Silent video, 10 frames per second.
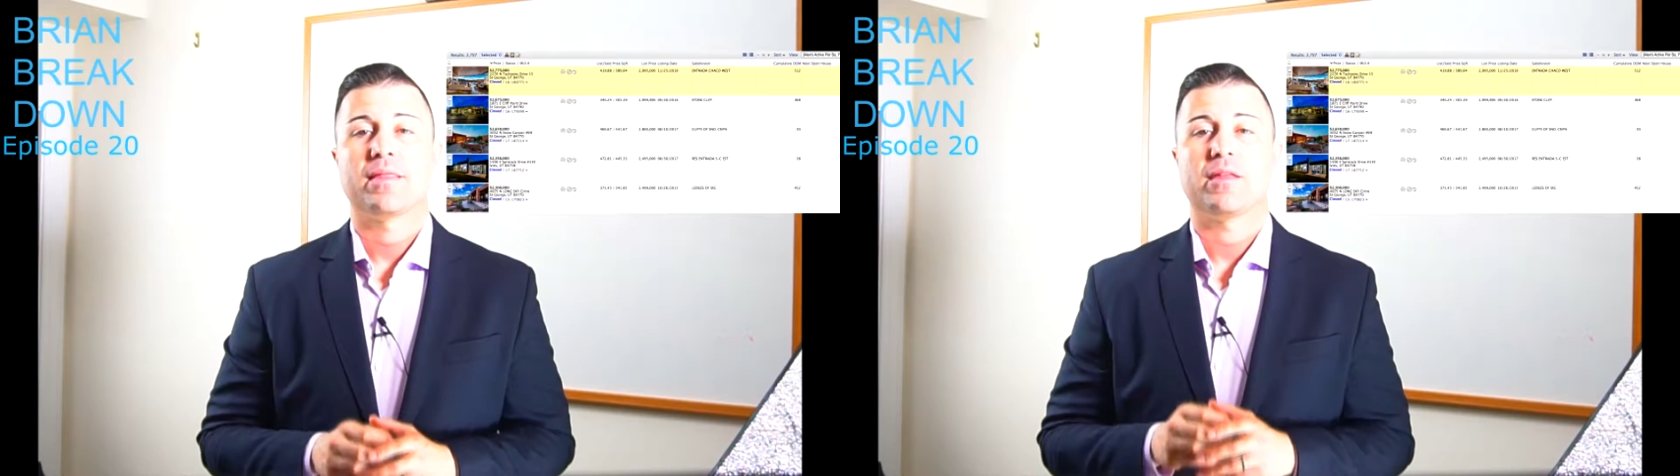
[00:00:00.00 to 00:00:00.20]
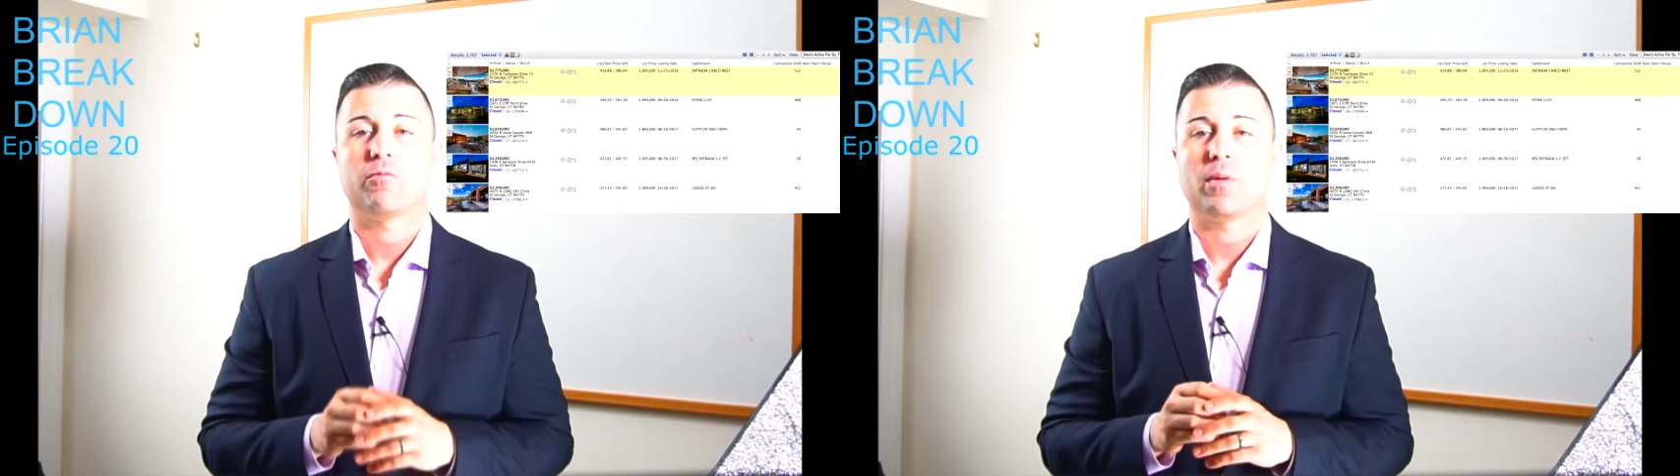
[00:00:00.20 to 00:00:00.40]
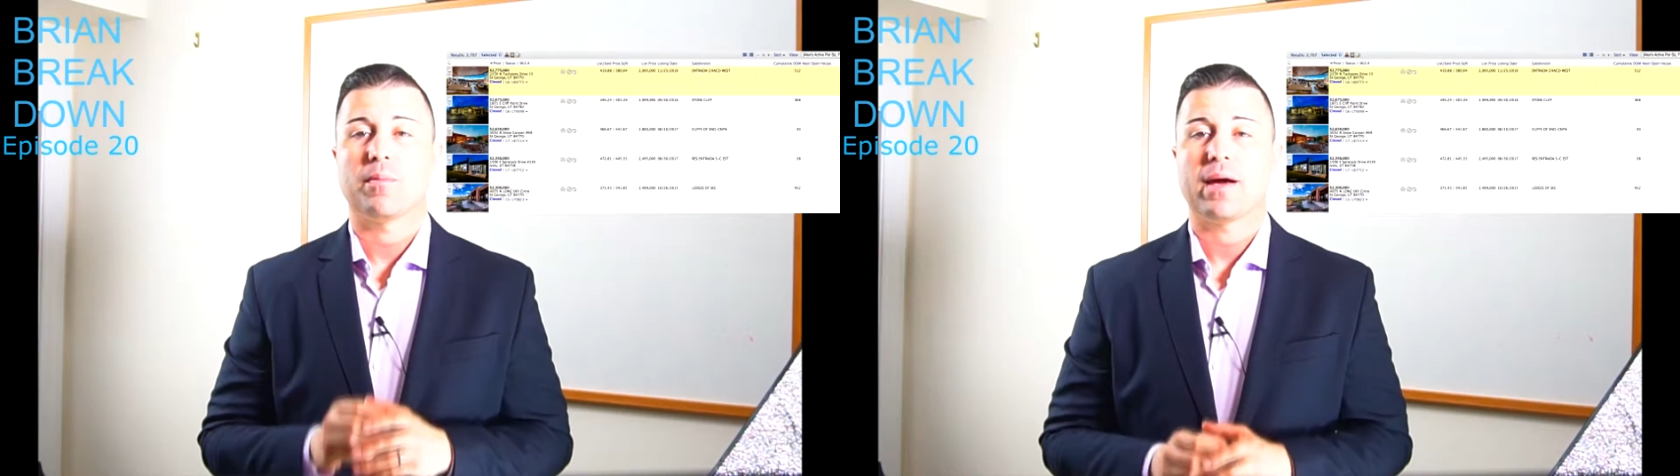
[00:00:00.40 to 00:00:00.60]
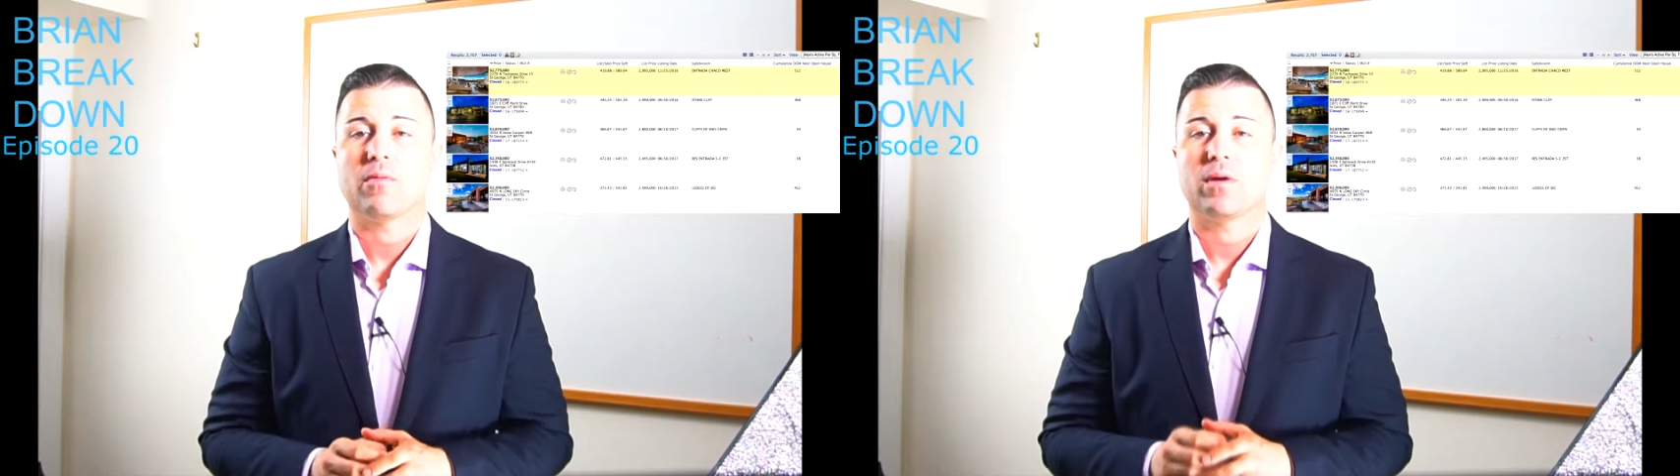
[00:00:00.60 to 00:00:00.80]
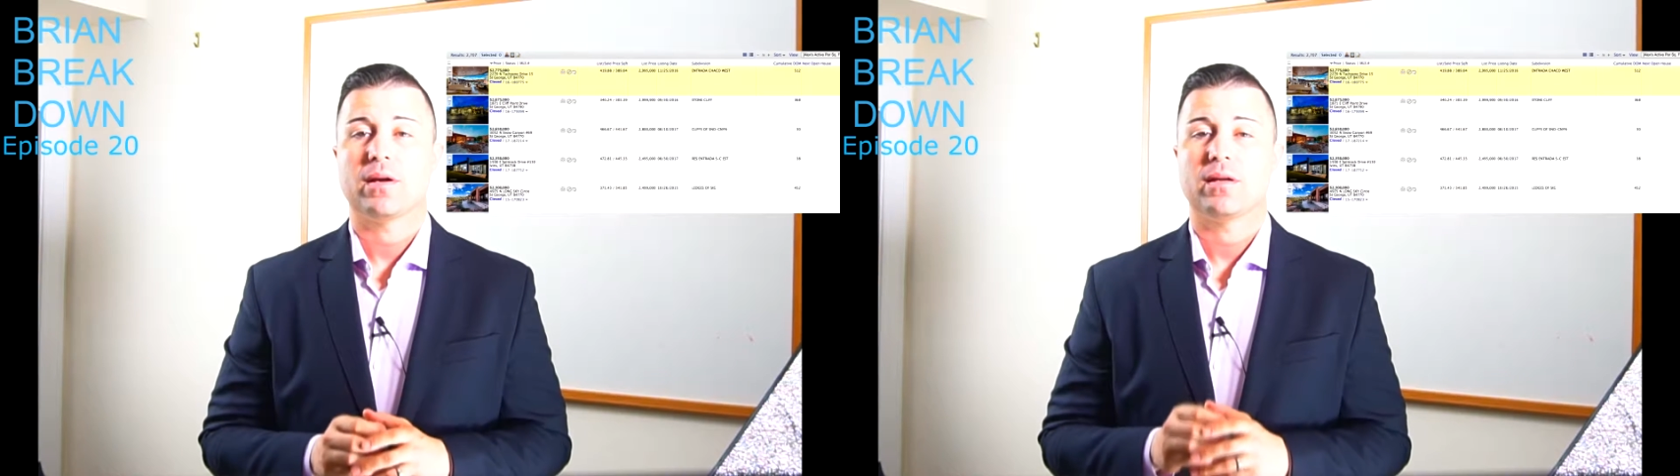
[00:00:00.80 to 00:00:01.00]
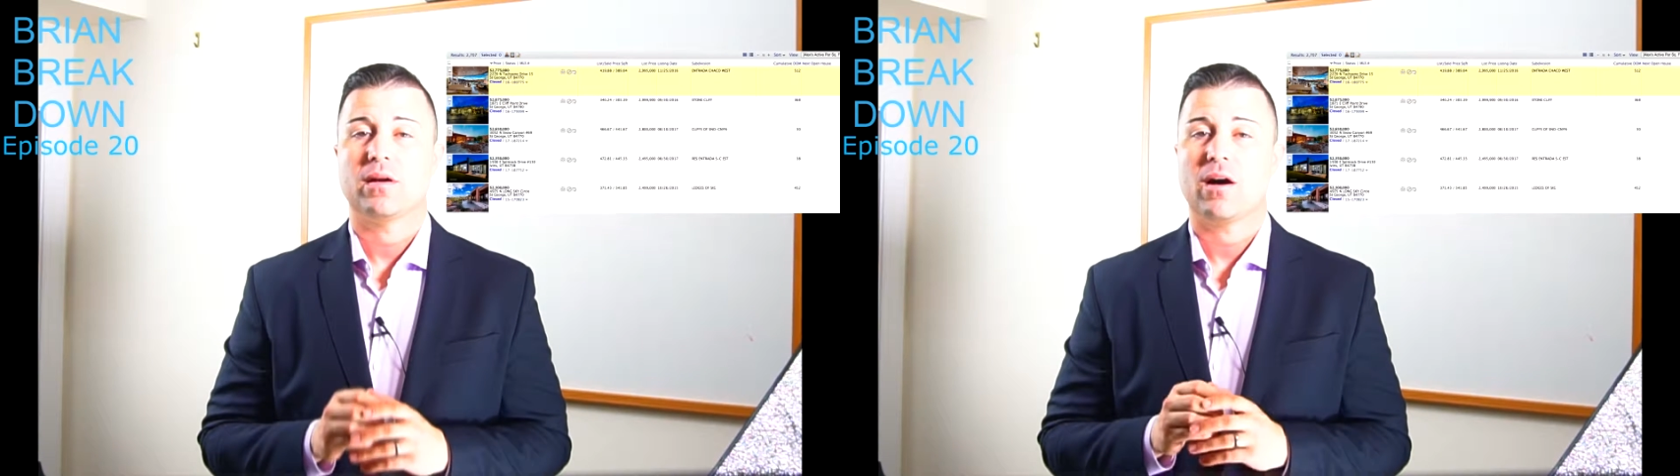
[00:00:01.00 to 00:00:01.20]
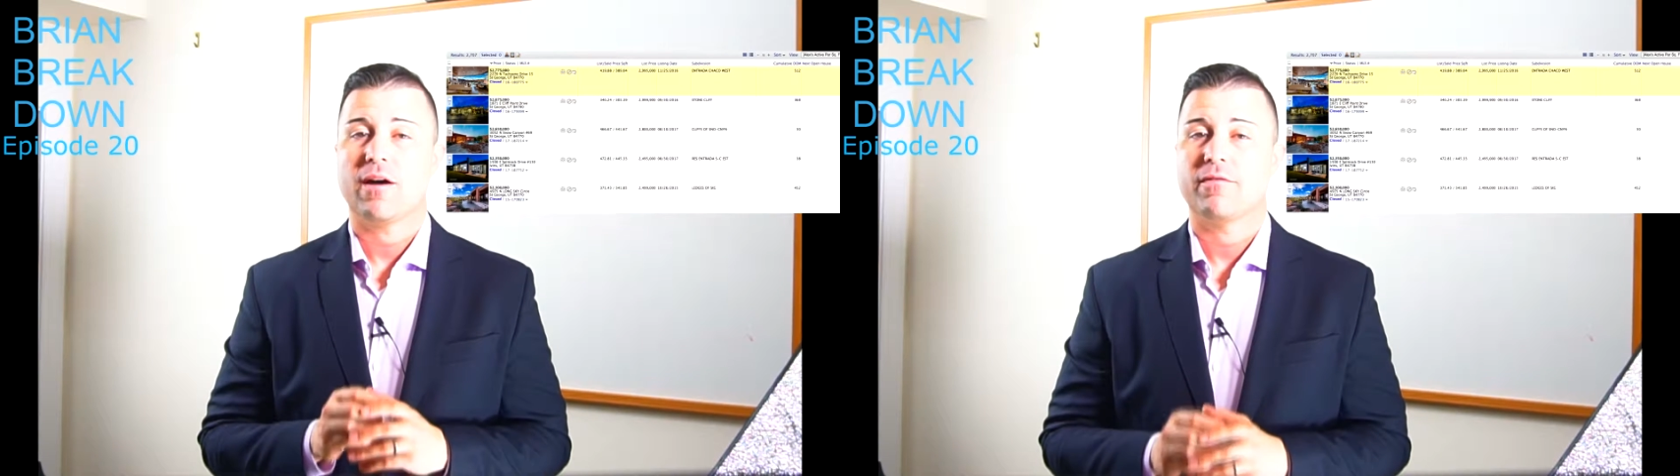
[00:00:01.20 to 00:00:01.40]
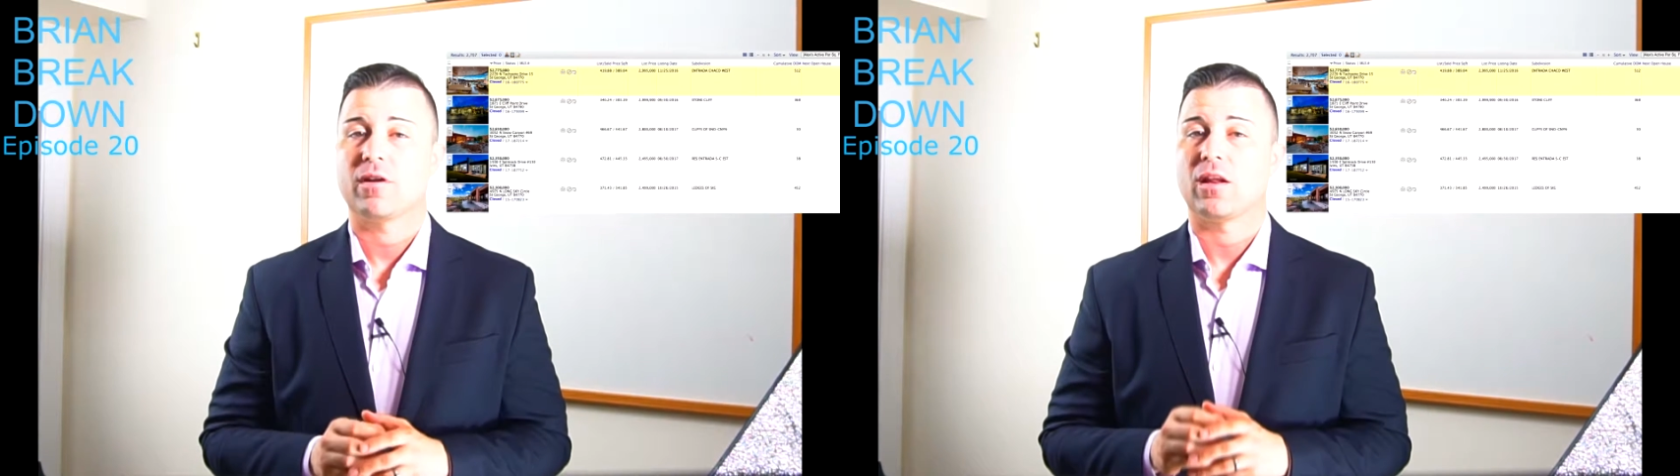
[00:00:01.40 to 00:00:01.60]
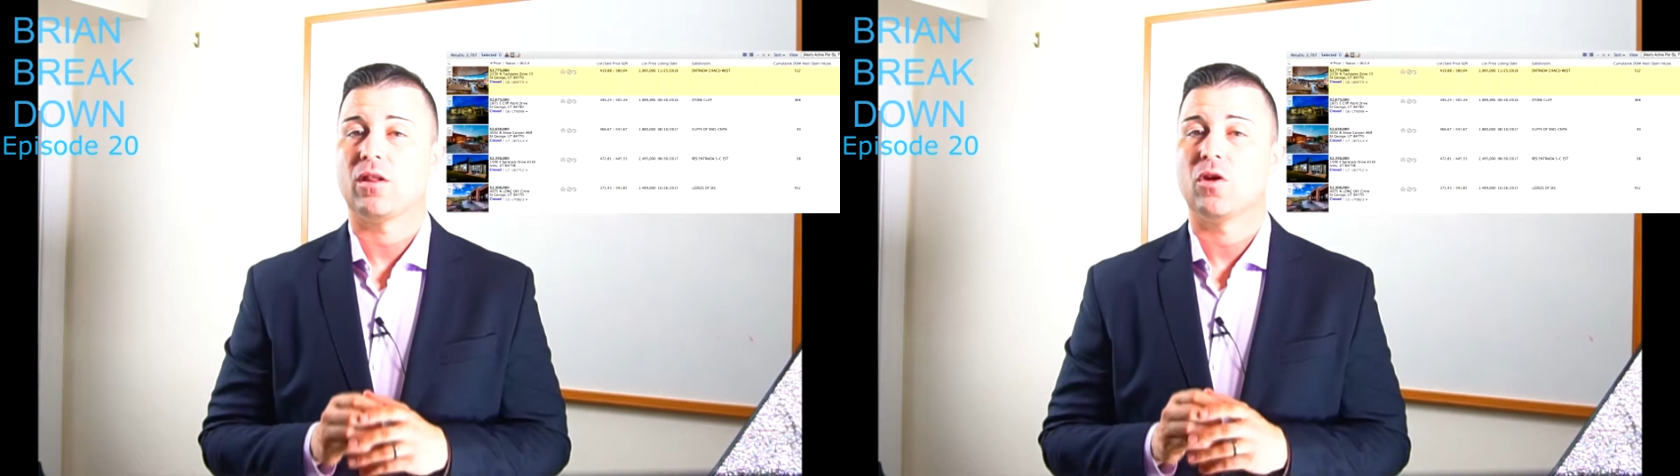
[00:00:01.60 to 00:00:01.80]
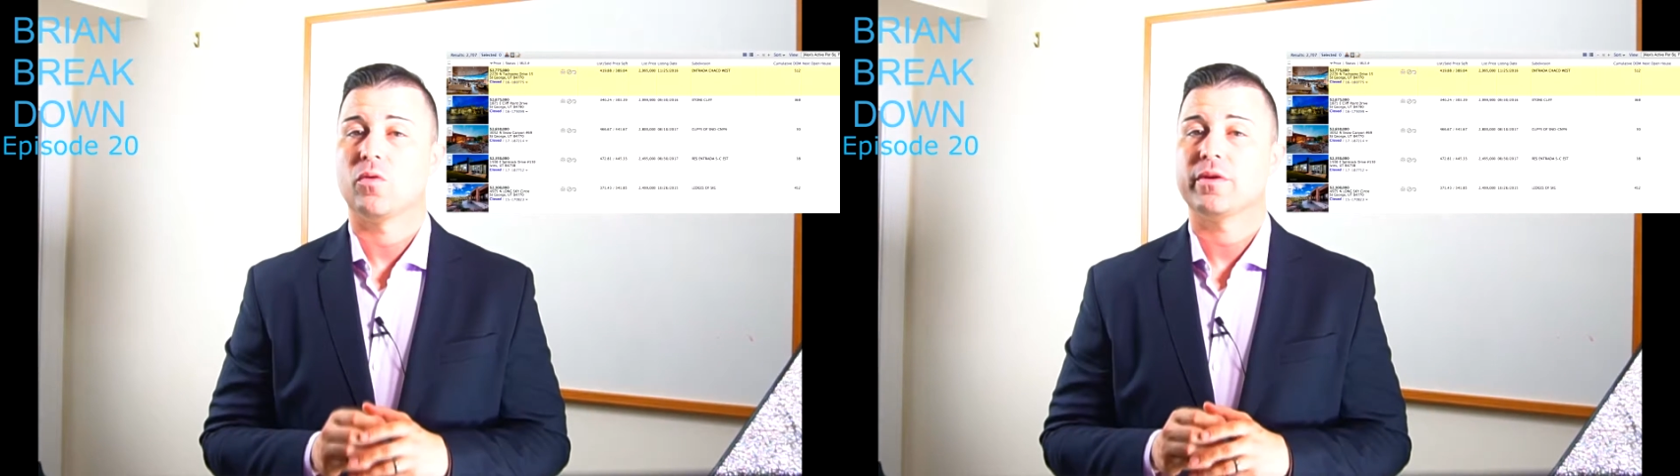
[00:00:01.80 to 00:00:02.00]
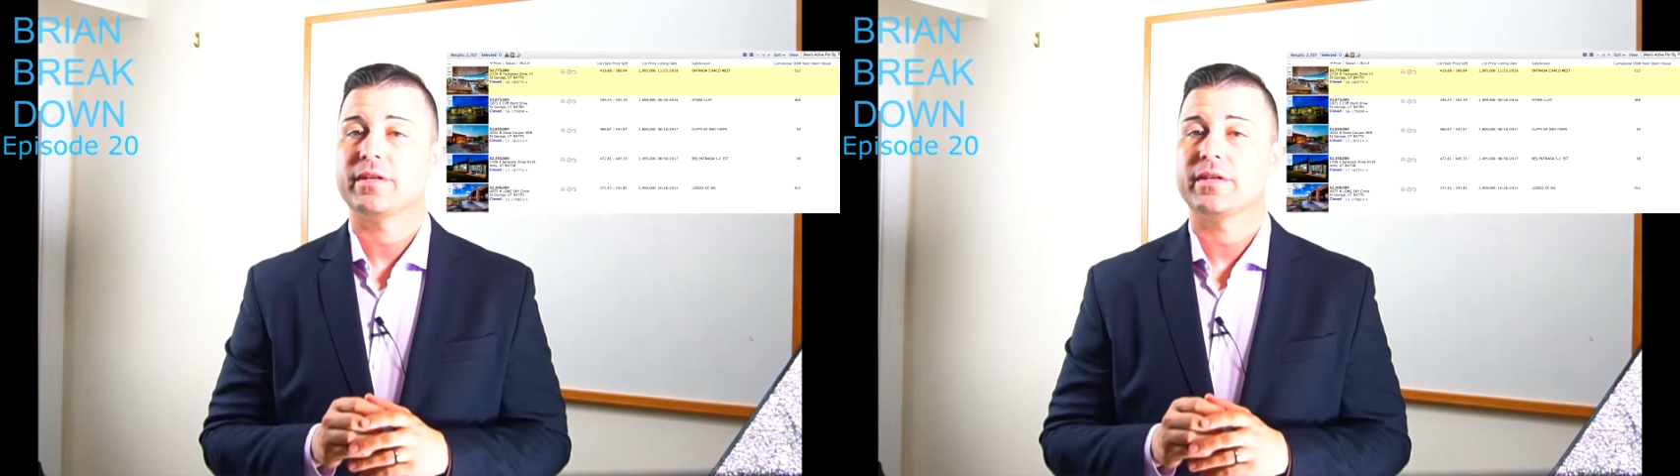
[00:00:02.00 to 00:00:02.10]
then we might want to offer a lower